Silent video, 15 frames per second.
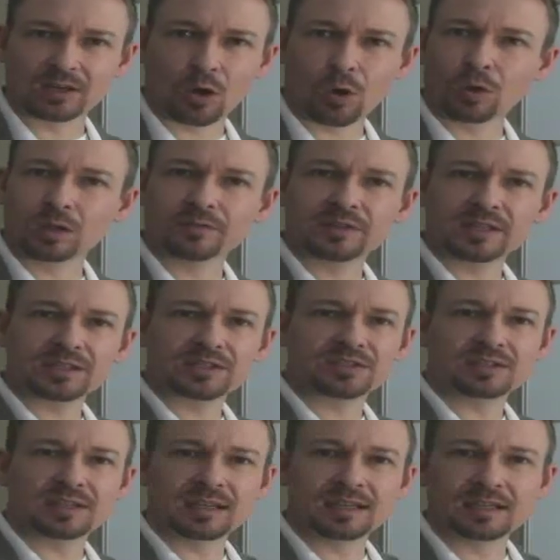all of
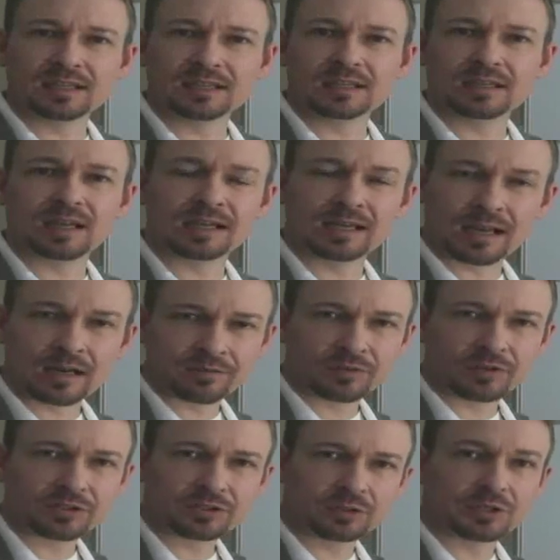this in an
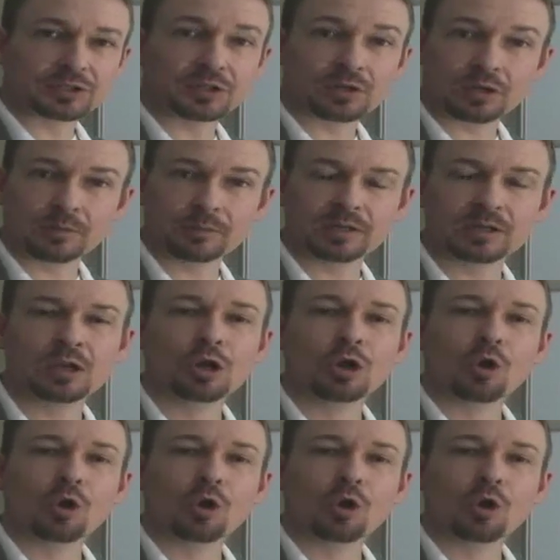effort to determine